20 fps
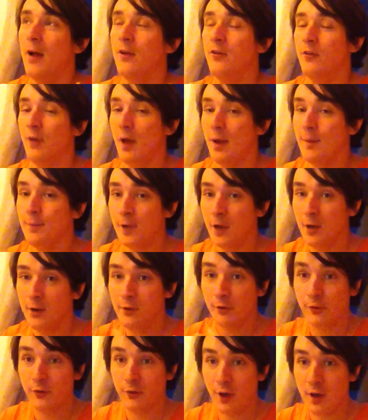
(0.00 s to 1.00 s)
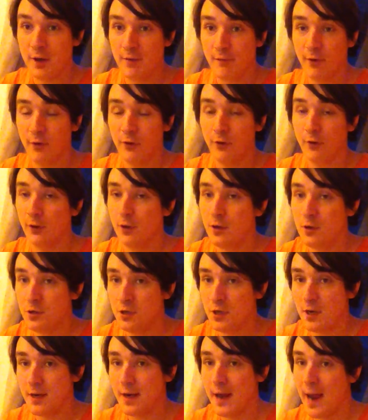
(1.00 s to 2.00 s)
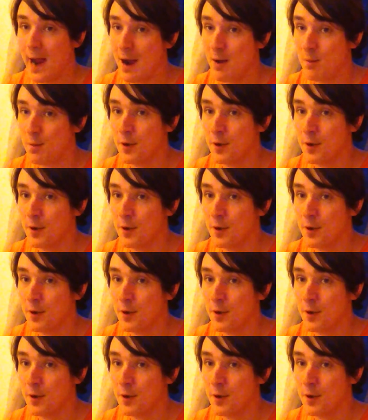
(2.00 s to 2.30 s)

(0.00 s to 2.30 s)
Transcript: so I'm going to show you the solution now,